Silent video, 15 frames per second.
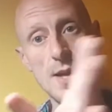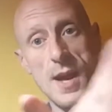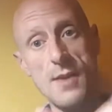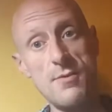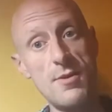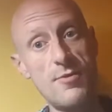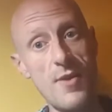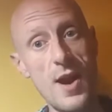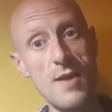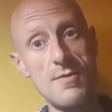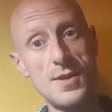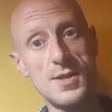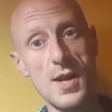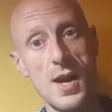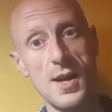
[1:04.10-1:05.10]
the airy
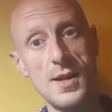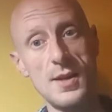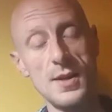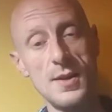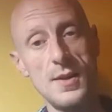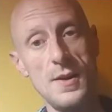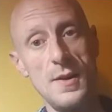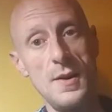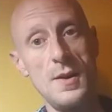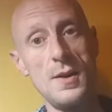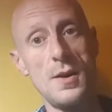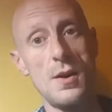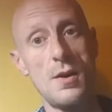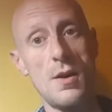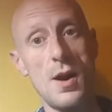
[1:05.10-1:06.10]
fairy side,
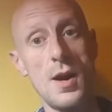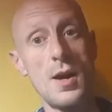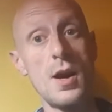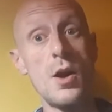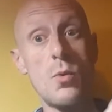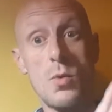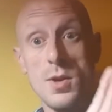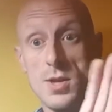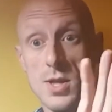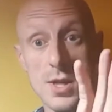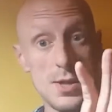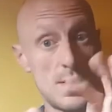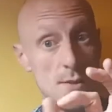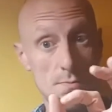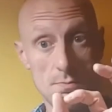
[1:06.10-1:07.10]
alright, which
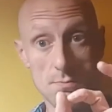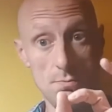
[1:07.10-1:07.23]
is